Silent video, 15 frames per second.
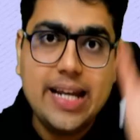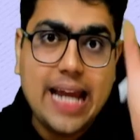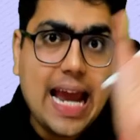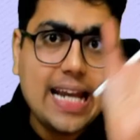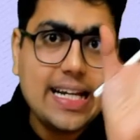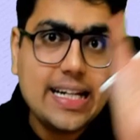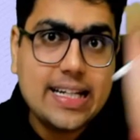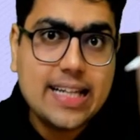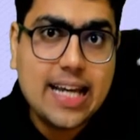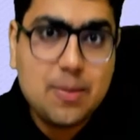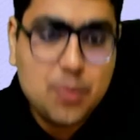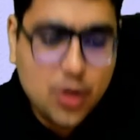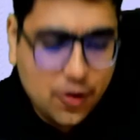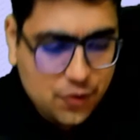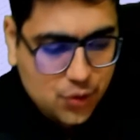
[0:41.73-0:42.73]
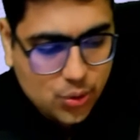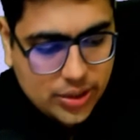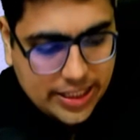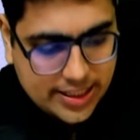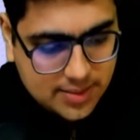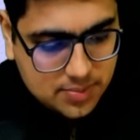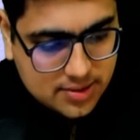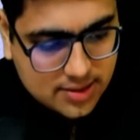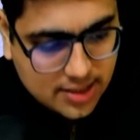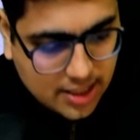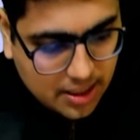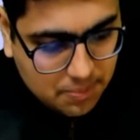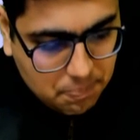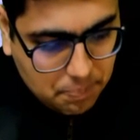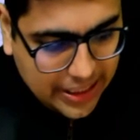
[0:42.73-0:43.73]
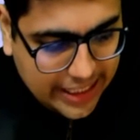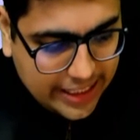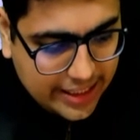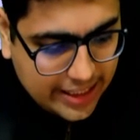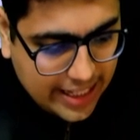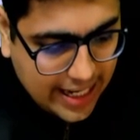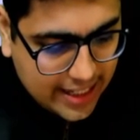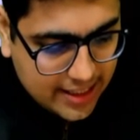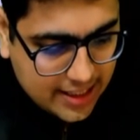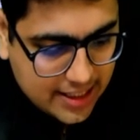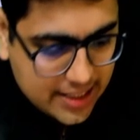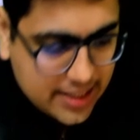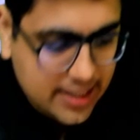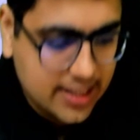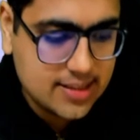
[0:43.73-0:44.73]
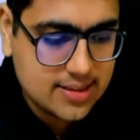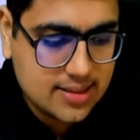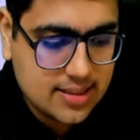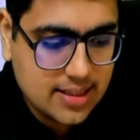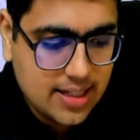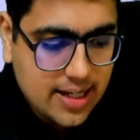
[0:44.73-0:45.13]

and it can be of two types, complete and condensed.